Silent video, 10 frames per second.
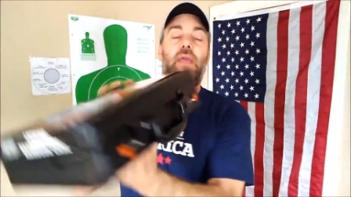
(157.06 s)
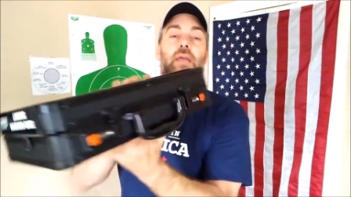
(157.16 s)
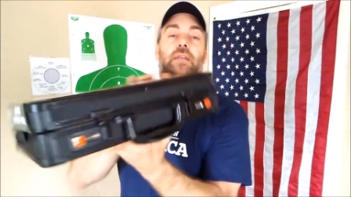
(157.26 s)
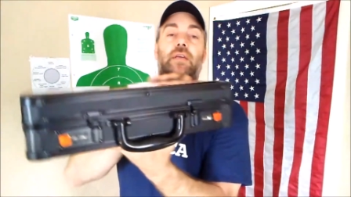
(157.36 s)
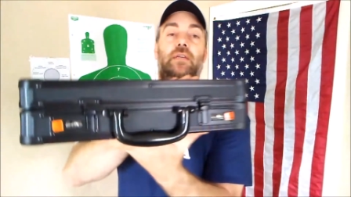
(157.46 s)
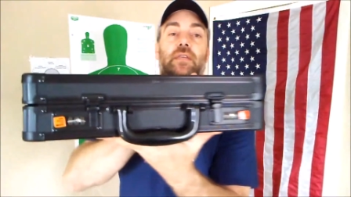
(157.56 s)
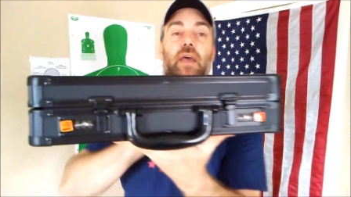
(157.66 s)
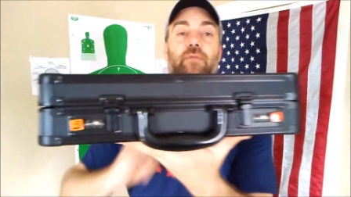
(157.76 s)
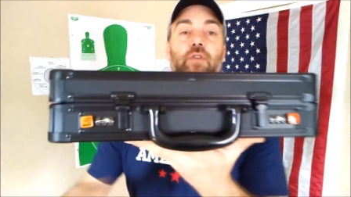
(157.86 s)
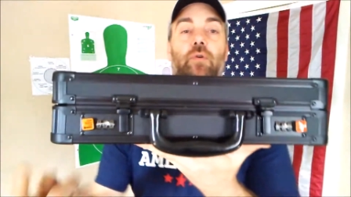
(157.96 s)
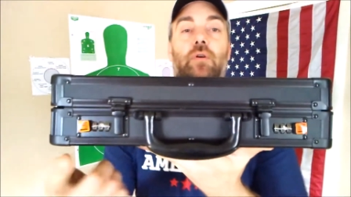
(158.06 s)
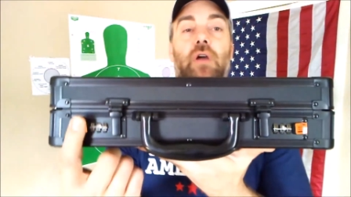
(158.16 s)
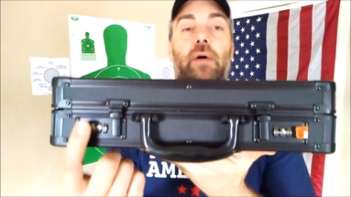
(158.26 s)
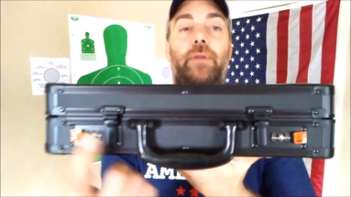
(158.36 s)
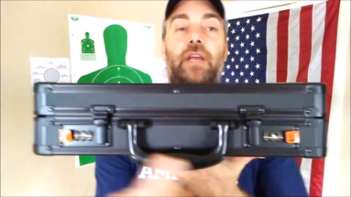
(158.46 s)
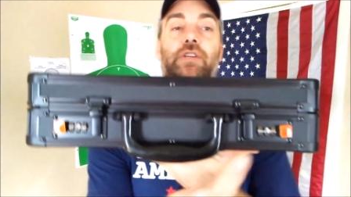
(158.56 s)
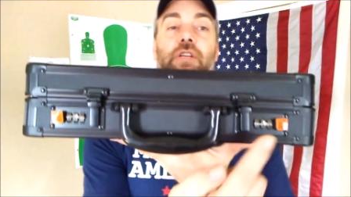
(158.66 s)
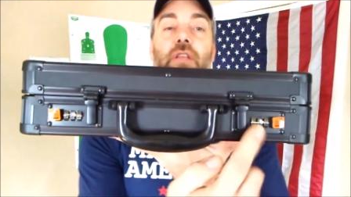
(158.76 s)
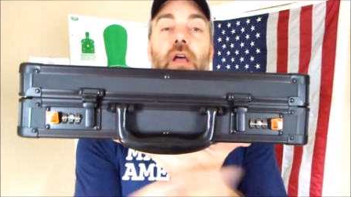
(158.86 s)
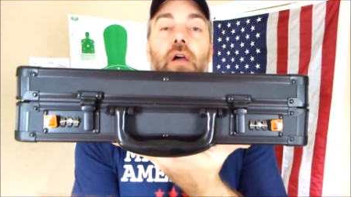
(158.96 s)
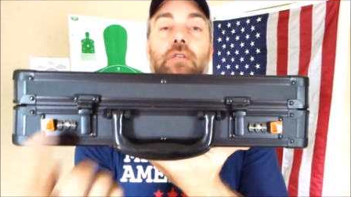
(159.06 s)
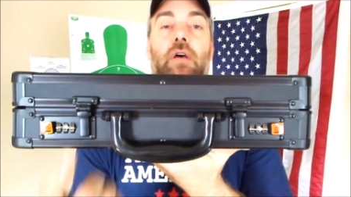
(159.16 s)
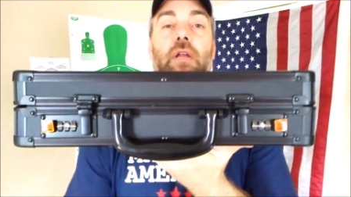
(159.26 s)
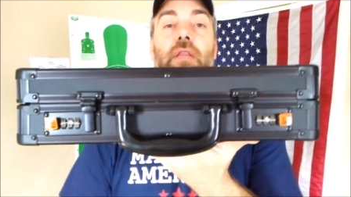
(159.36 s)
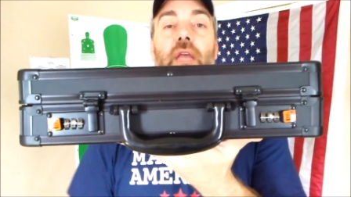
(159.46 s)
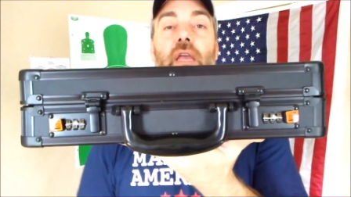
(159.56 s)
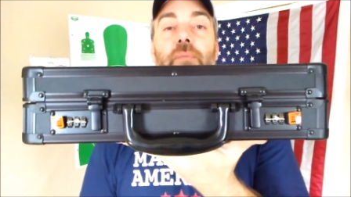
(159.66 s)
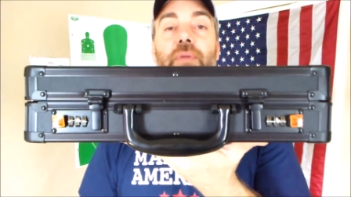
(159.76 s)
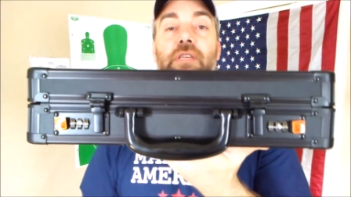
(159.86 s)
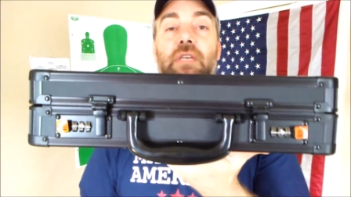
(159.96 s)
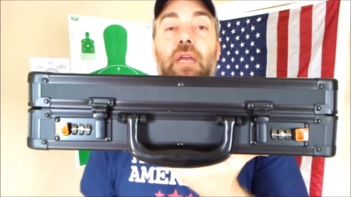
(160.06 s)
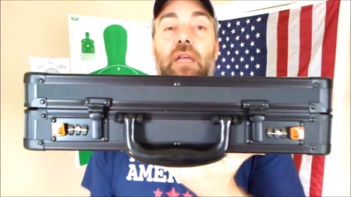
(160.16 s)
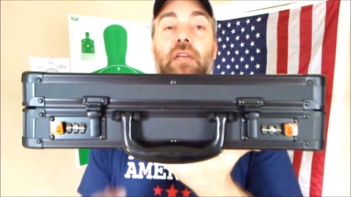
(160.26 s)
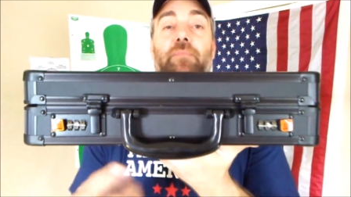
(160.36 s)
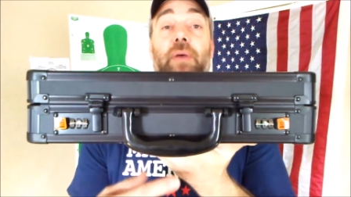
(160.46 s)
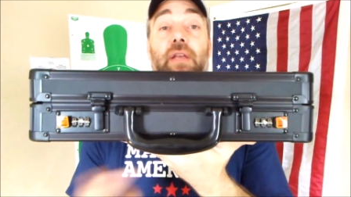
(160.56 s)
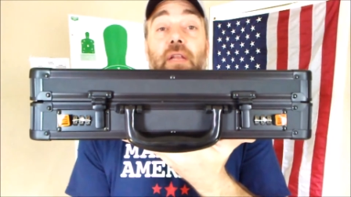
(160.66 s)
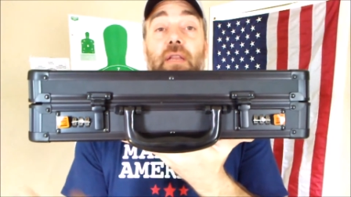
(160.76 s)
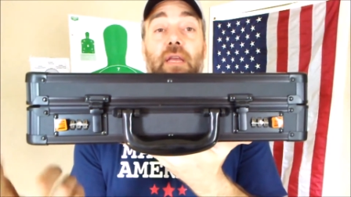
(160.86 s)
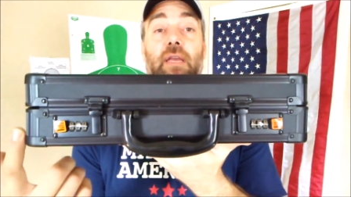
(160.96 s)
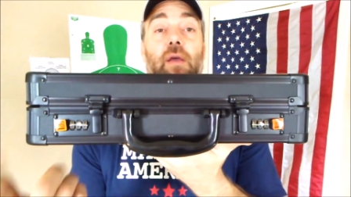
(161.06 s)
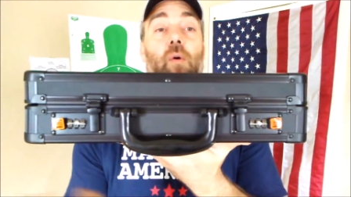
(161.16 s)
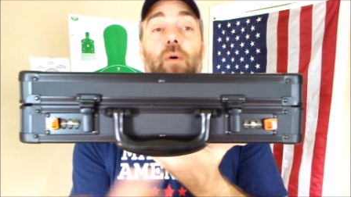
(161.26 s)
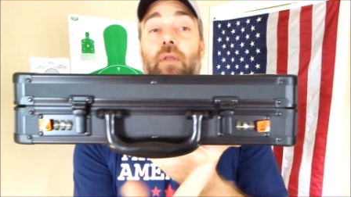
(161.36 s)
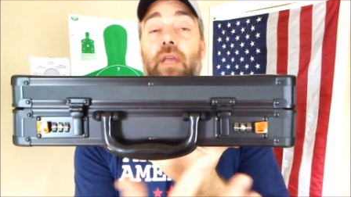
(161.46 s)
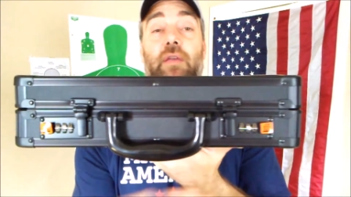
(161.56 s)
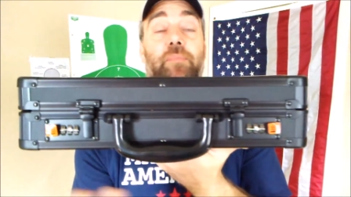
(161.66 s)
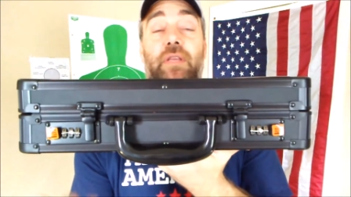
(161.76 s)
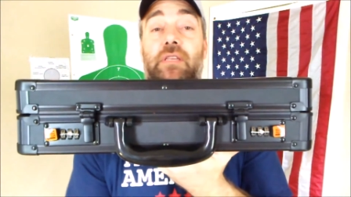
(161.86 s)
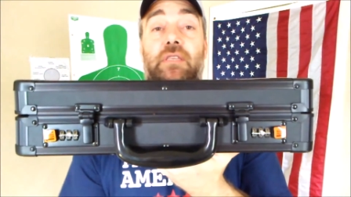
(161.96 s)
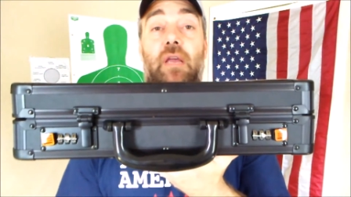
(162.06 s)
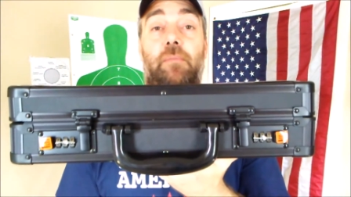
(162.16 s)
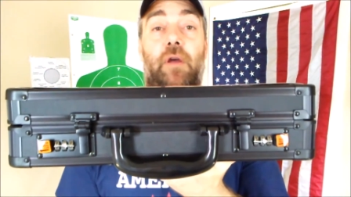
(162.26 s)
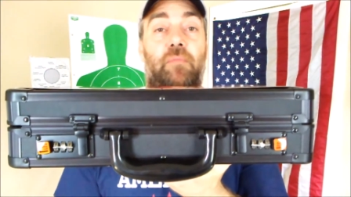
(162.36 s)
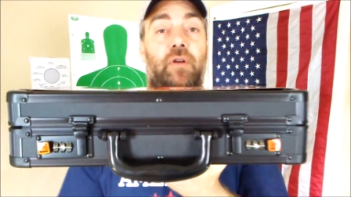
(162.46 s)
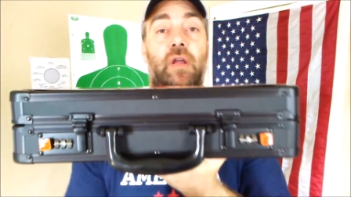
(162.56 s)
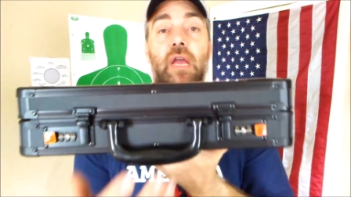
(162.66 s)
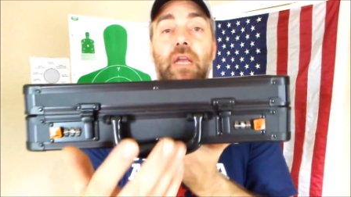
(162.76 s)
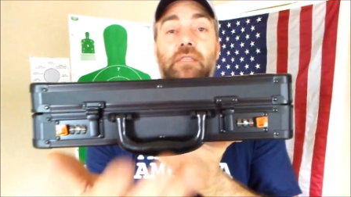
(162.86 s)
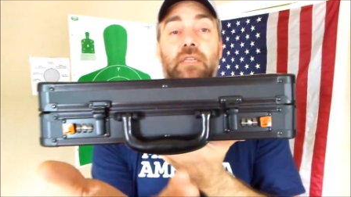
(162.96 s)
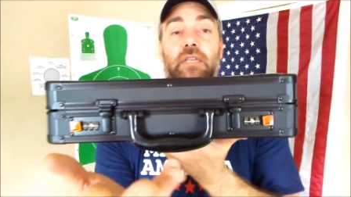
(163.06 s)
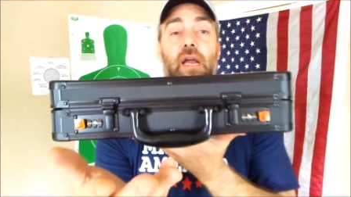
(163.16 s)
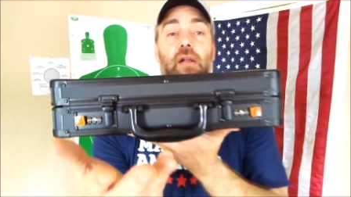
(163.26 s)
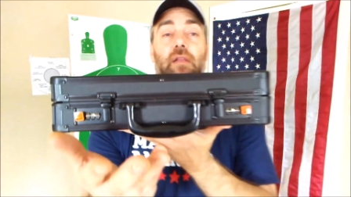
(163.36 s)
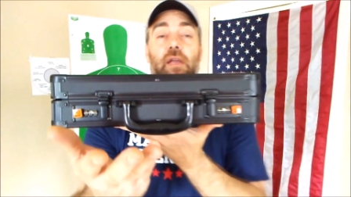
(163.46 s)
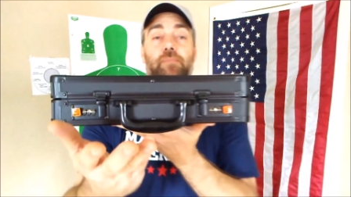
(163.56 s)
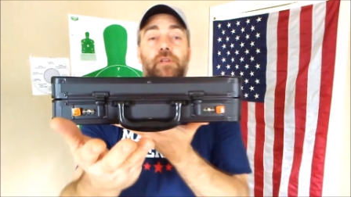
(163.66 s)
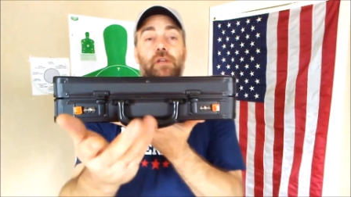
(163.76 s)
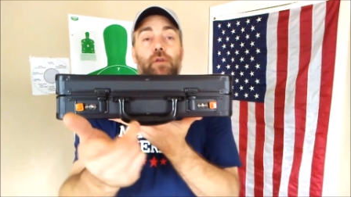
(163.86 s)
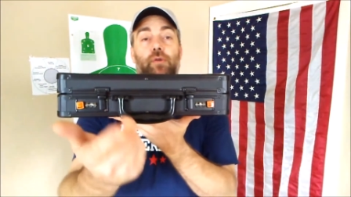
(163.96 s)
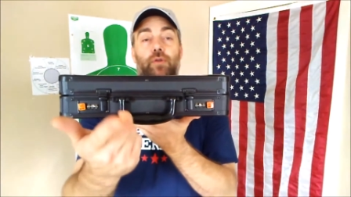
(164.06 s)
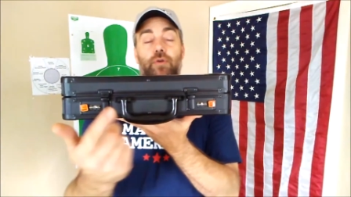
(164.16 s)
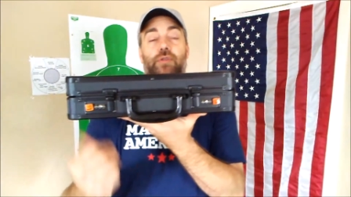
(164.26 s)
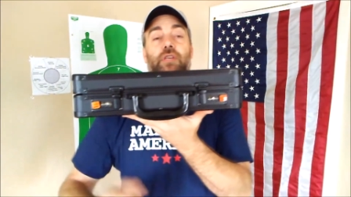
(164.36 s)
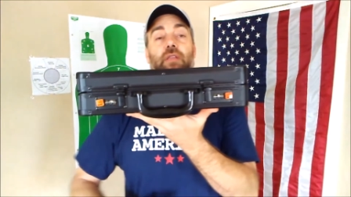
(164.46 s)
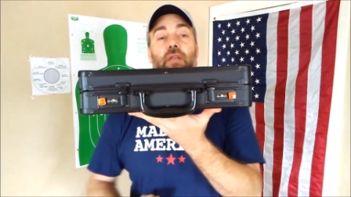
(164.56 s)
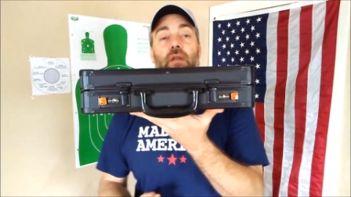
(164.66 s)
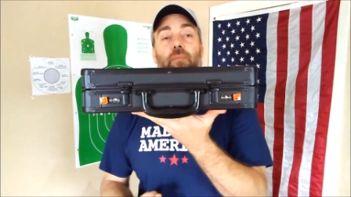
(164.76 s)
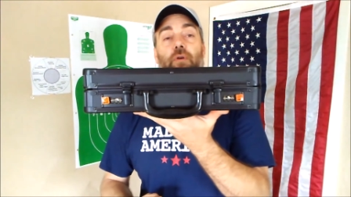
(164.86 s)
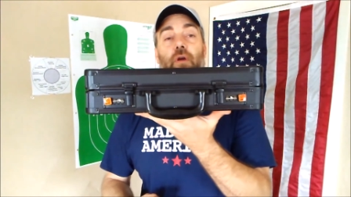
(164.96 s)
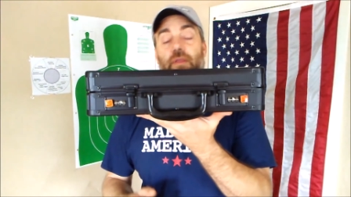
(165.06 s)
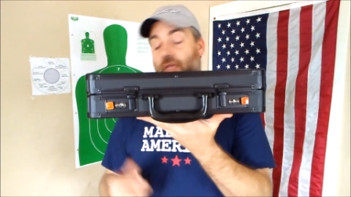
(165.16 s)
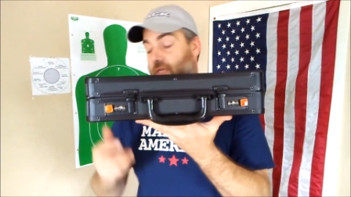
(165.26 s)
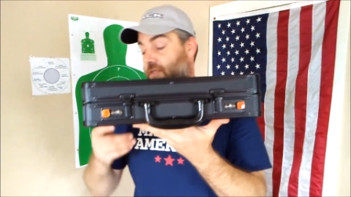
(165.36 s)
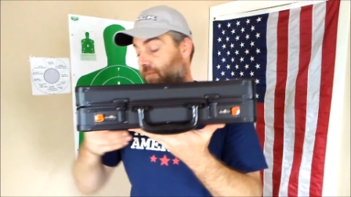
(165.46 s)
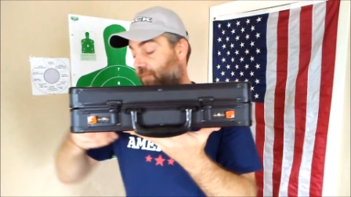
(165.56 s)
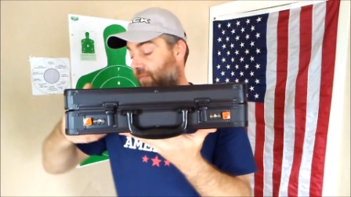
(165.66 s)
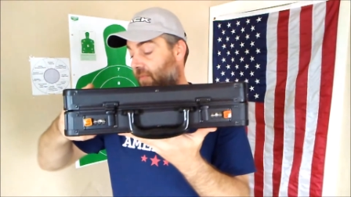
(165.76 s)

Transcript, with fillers: It does have dual combination locks on it that can be set independently or they can be the same number. It's entirely up to you. You set the number on these.